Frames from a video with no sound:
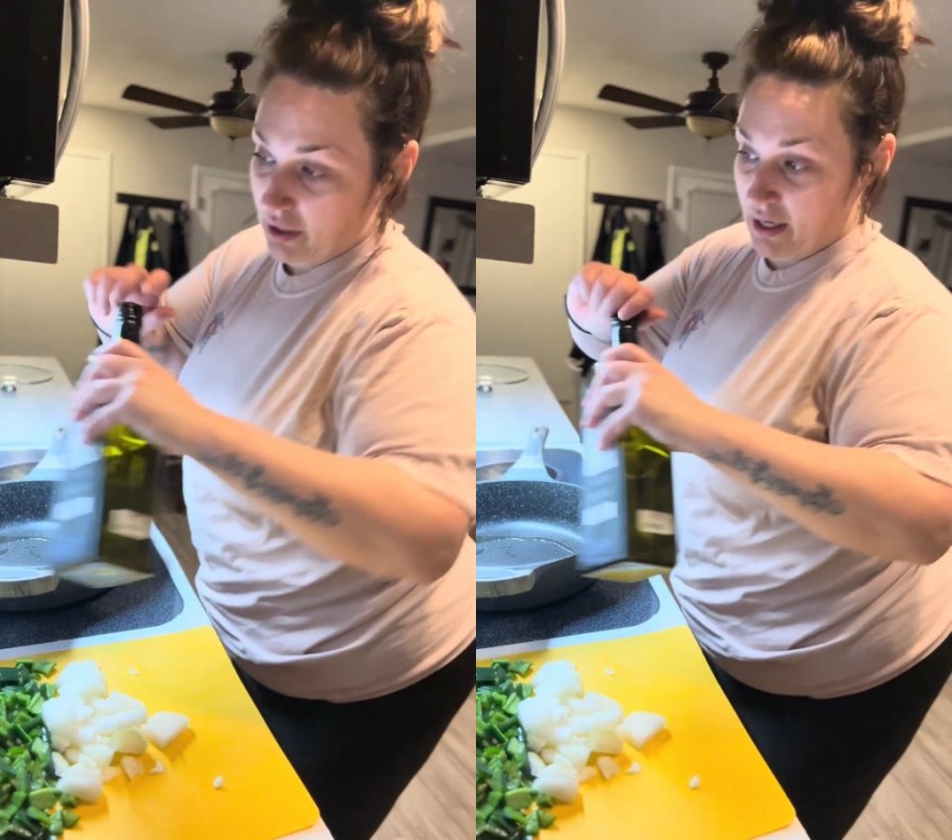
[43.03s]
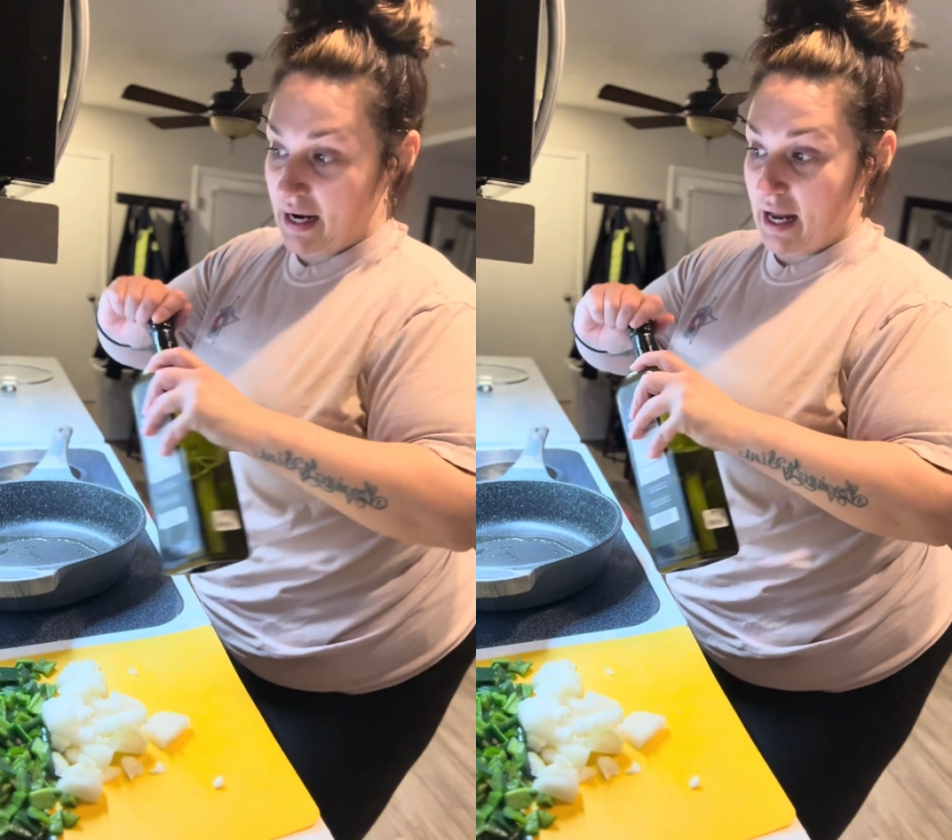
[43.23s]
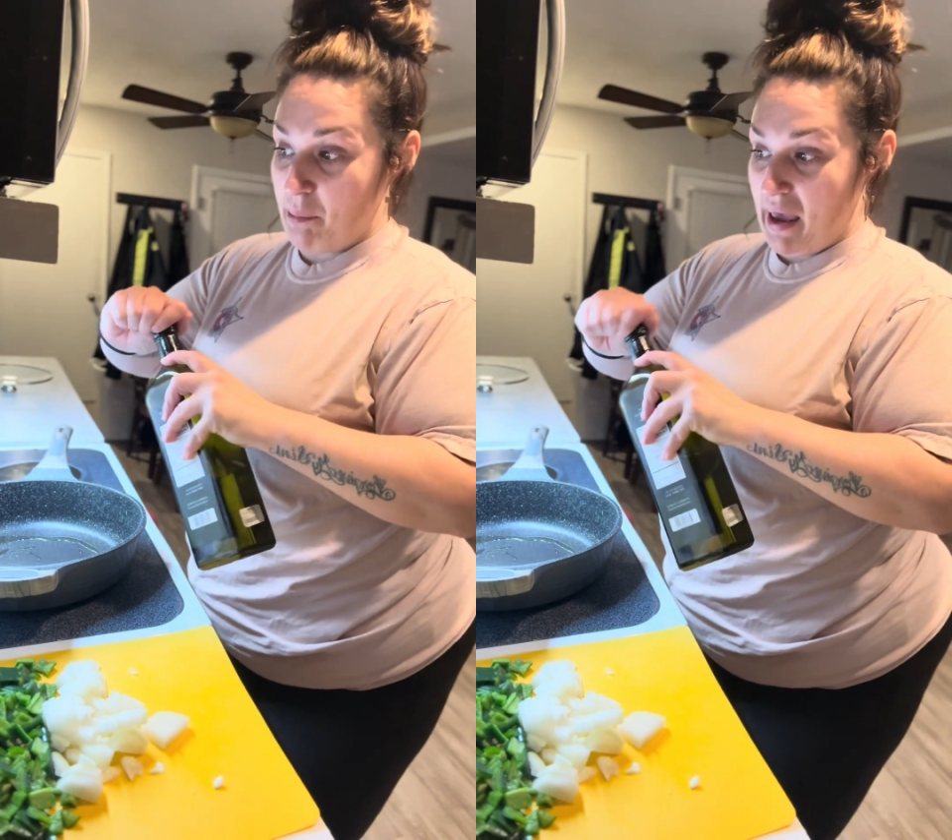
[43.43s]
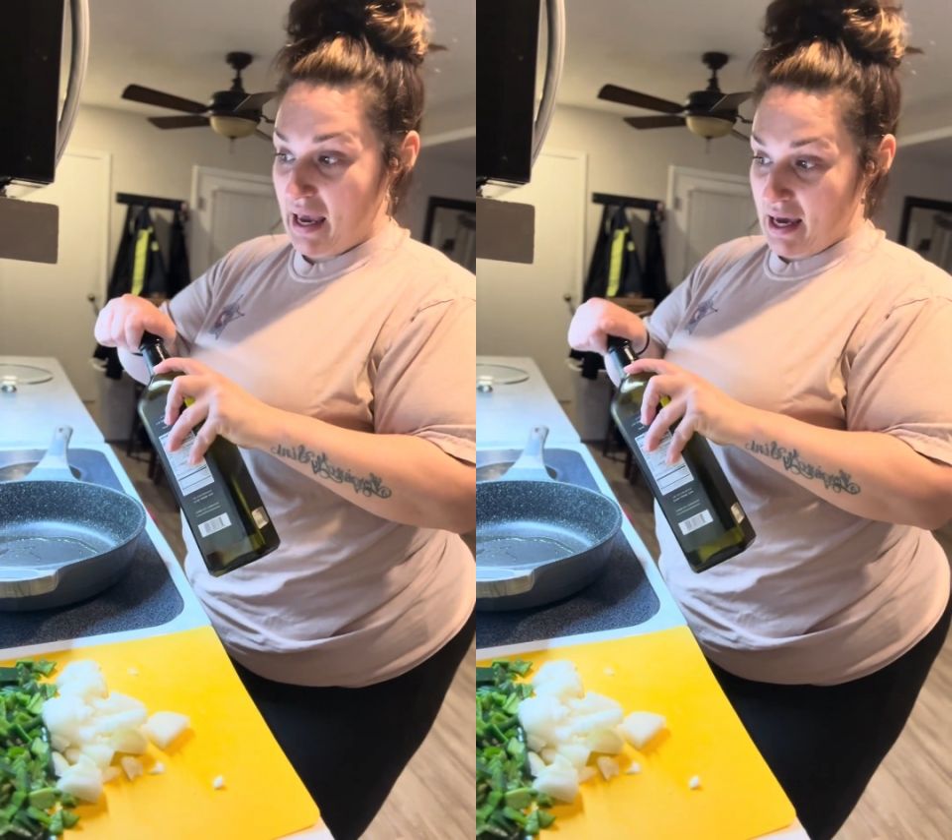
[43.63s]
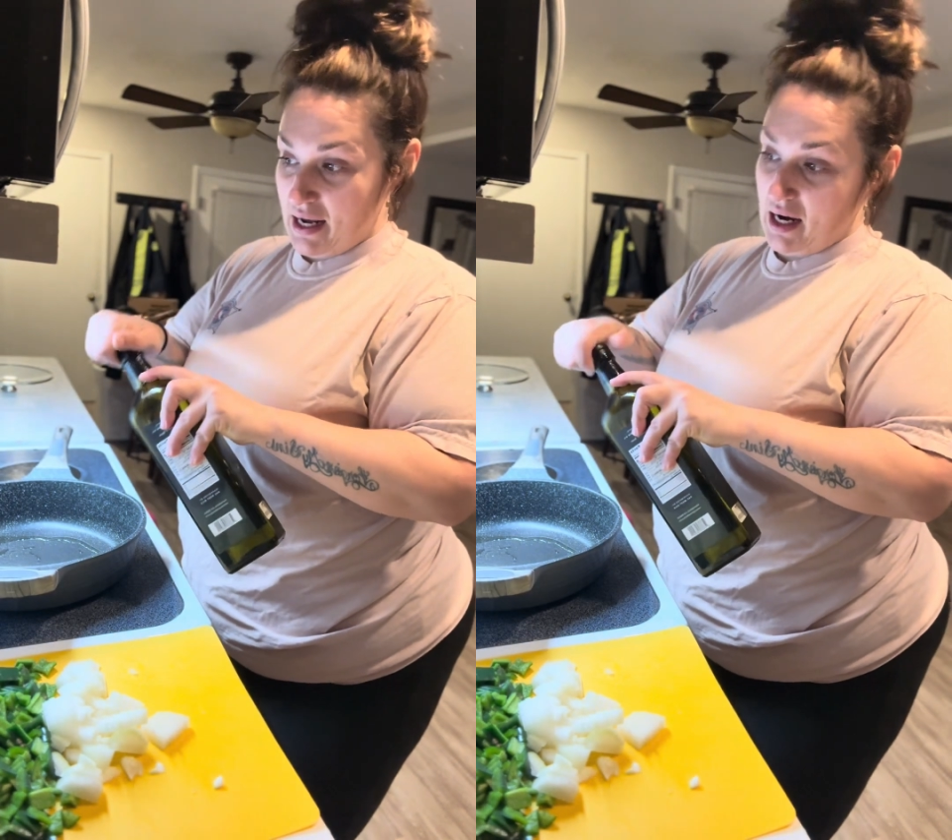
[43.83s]
and I got a
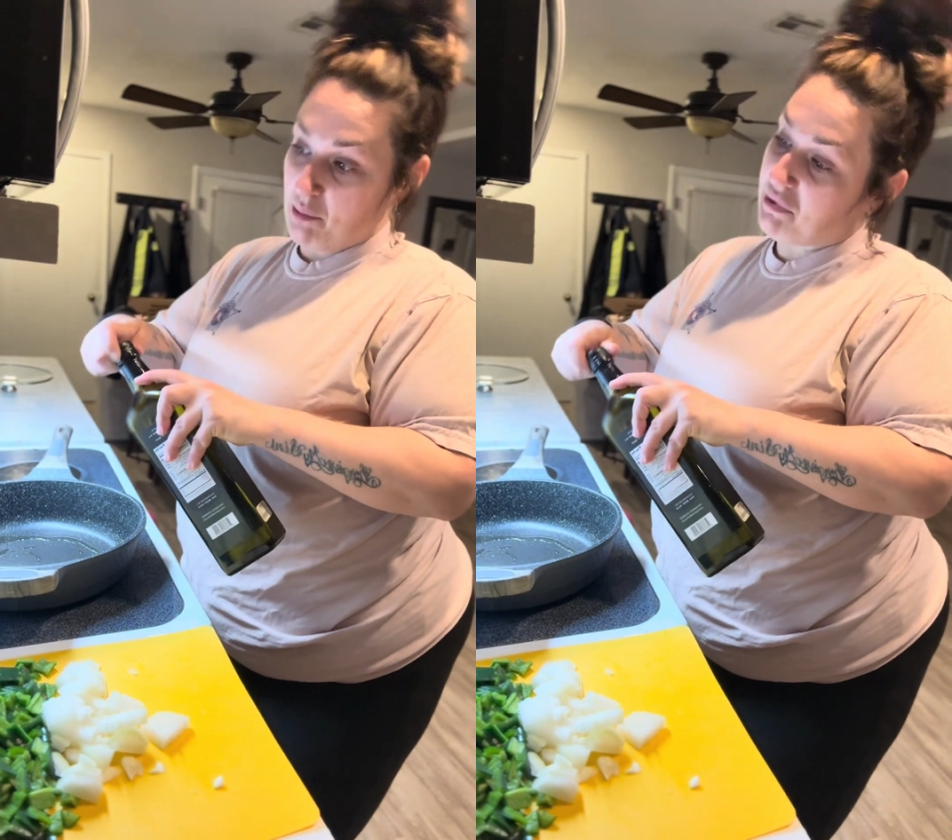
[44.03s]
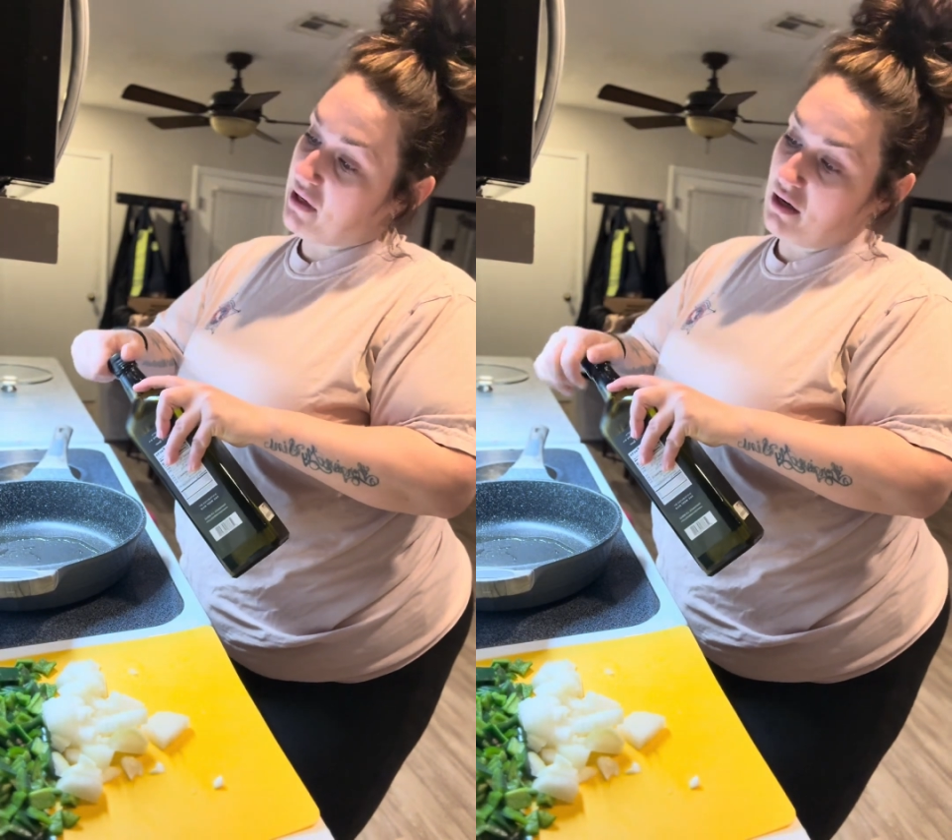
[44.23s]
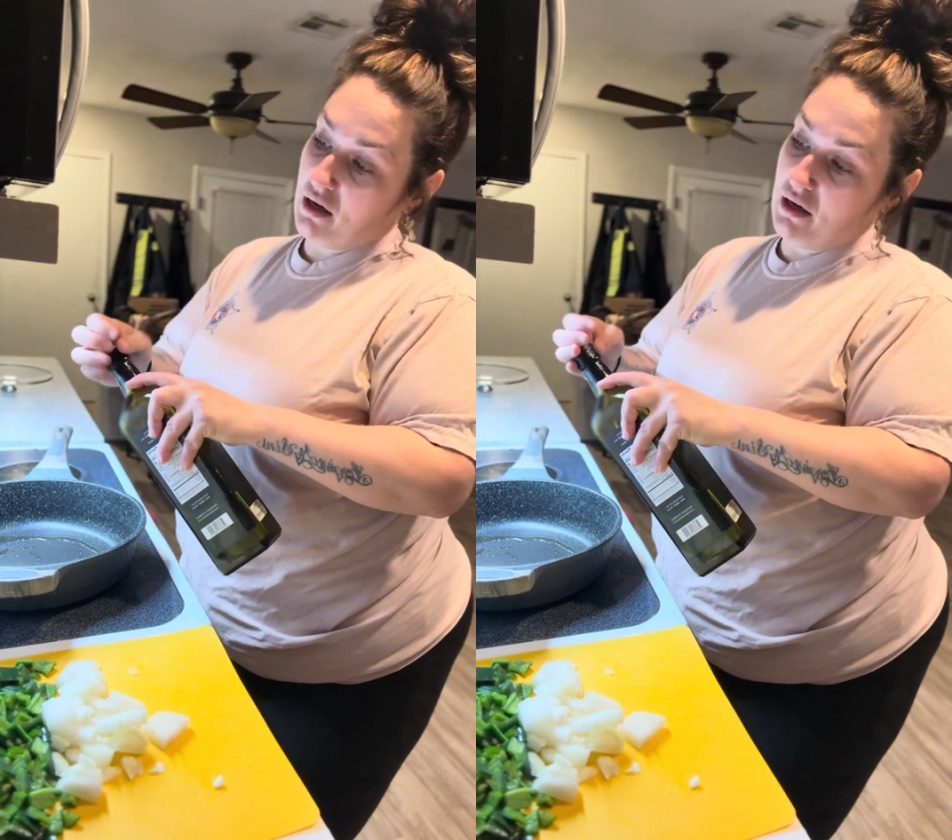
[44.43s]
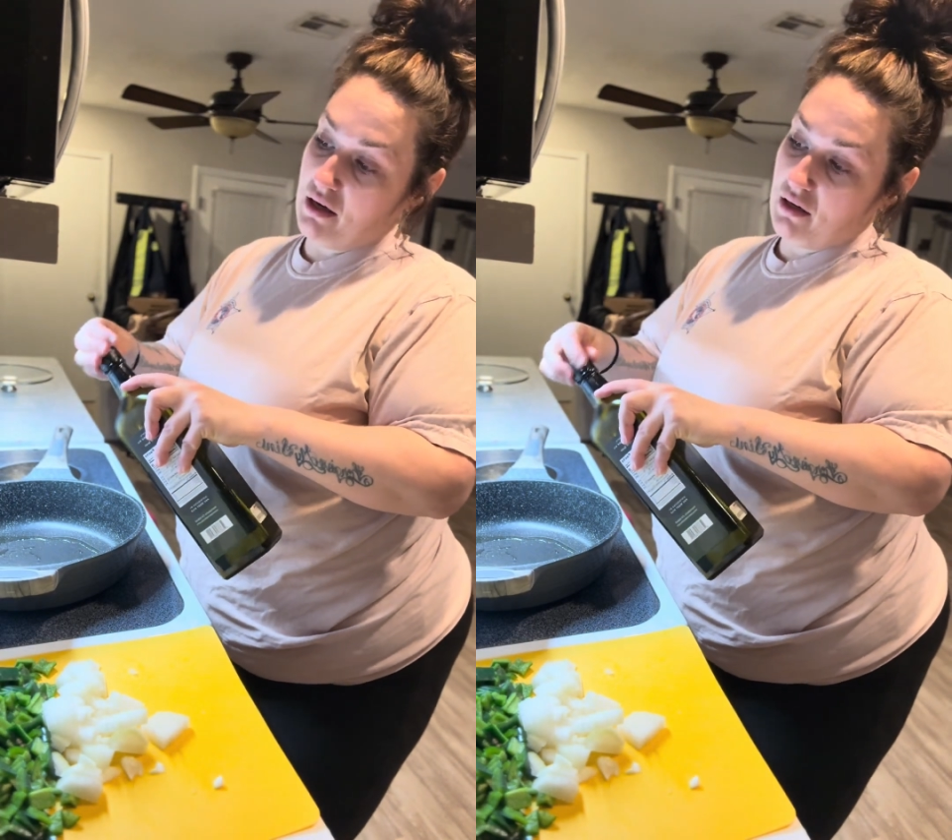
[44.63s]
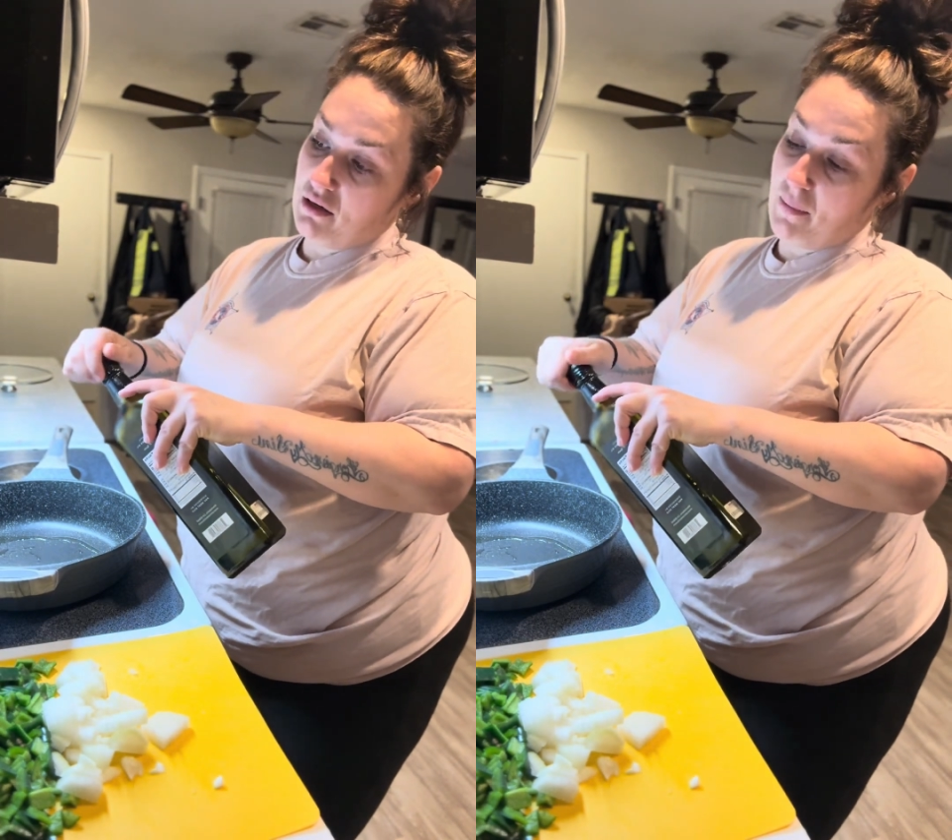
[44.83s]
pan and I put it on